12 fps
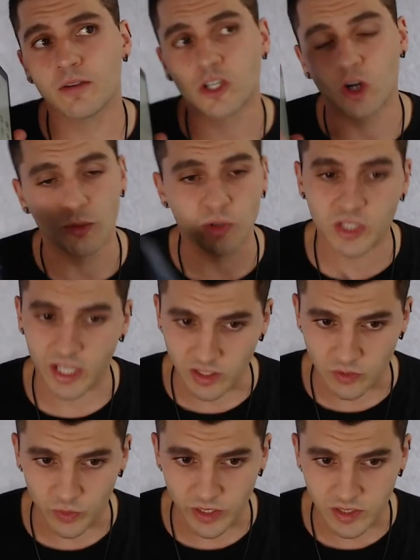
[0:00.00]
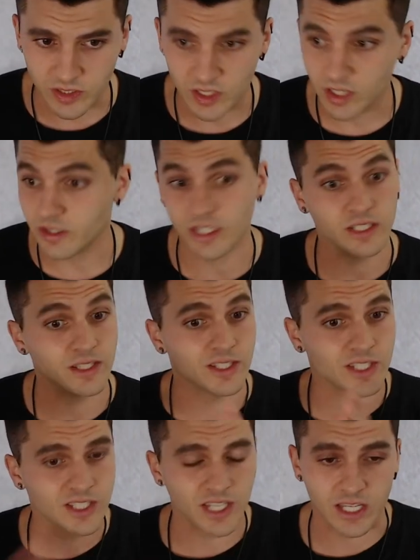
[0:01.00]
Kobo takes risks. They did the
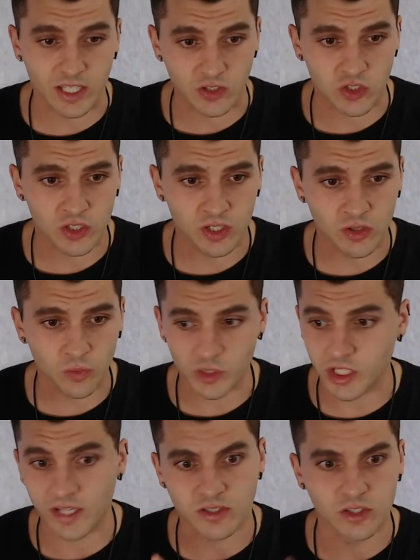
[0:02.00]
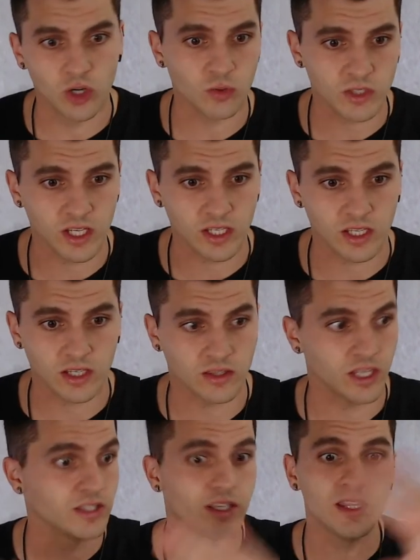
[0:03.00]
Sage, which has note taking.
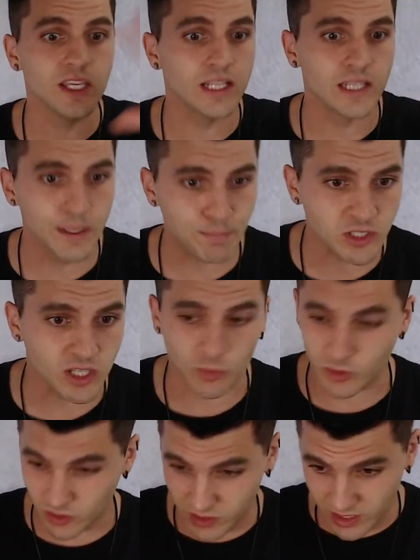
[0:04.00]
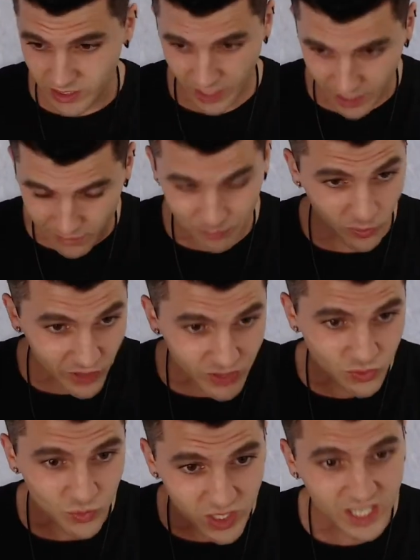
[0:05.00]
They did the Elipsa, which is a
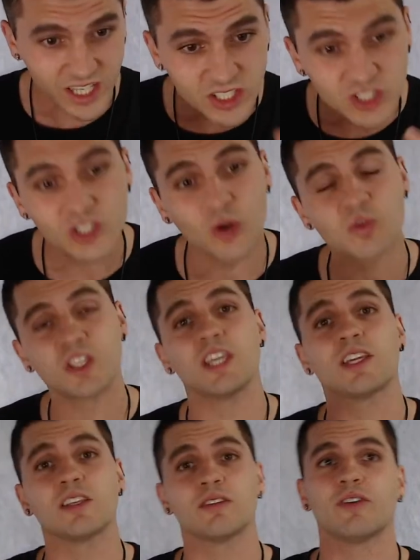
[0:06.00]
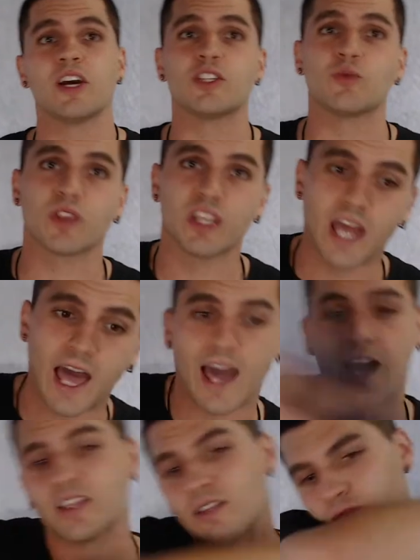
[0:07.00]
10.3 inch note taking device with an
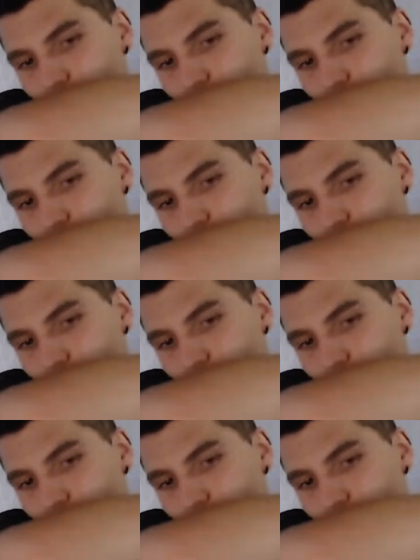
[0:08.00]
active